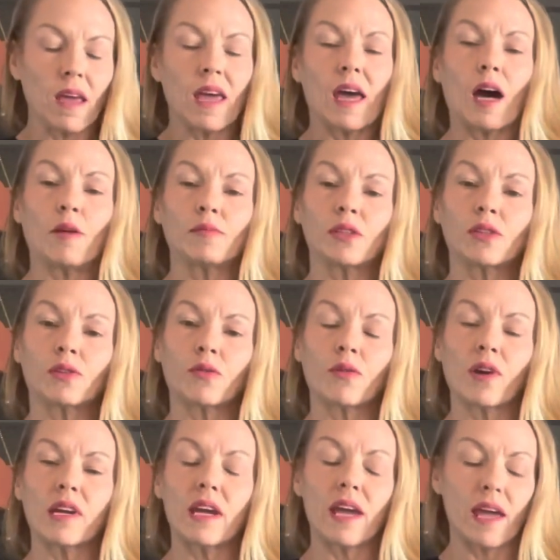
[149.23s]
helps us
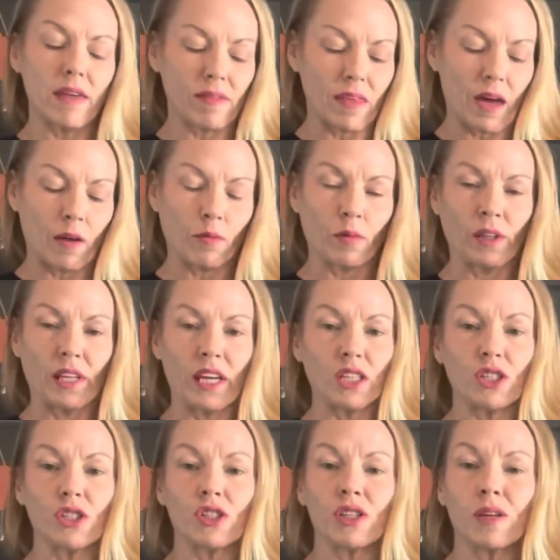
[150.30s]
create that
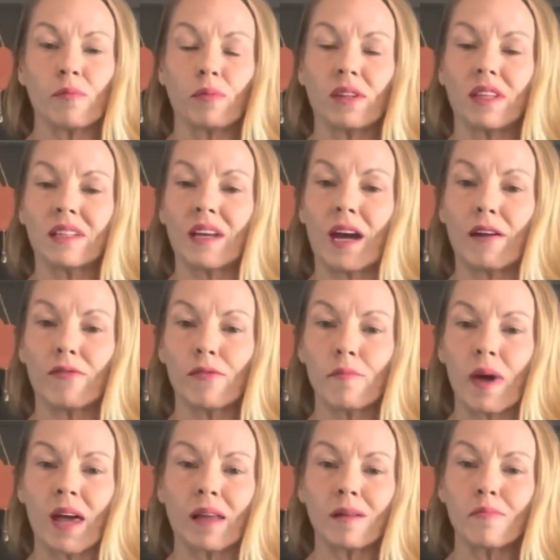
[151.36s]
relationship with the
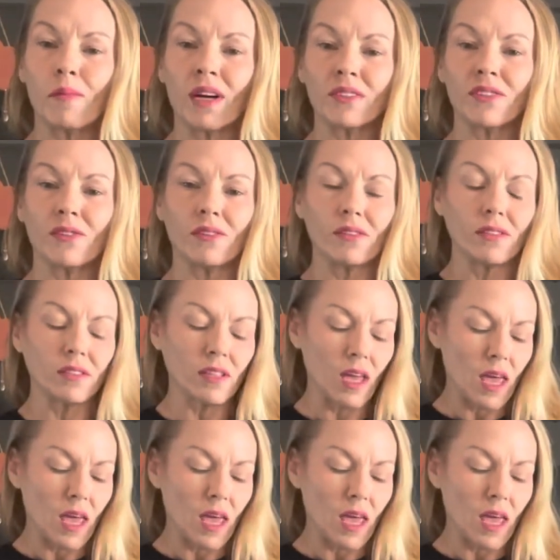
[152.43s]
diaphragmatic muscles,